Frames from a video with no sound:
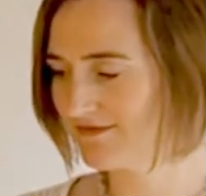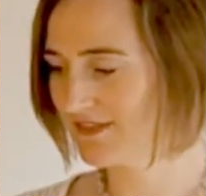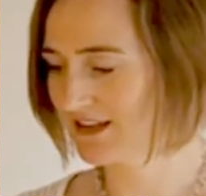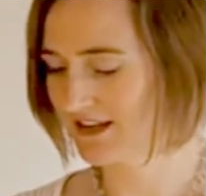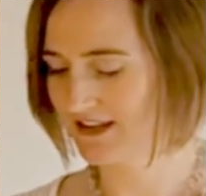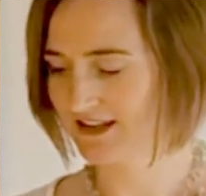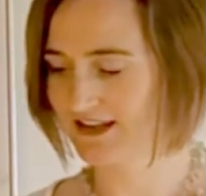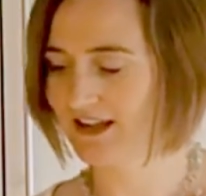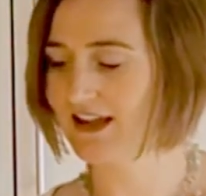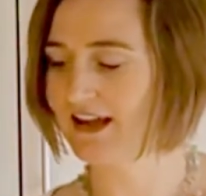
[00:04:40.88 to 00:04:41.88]

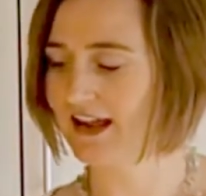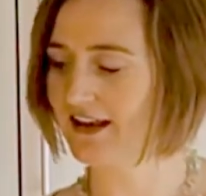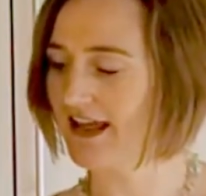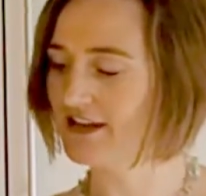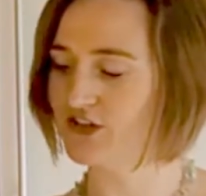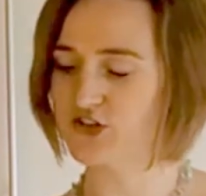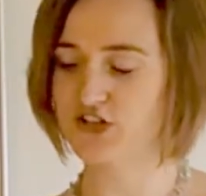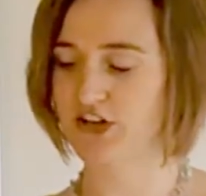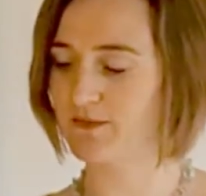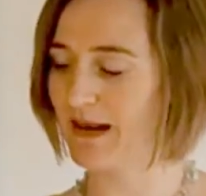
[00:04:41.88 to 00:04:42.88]
And then you're just going to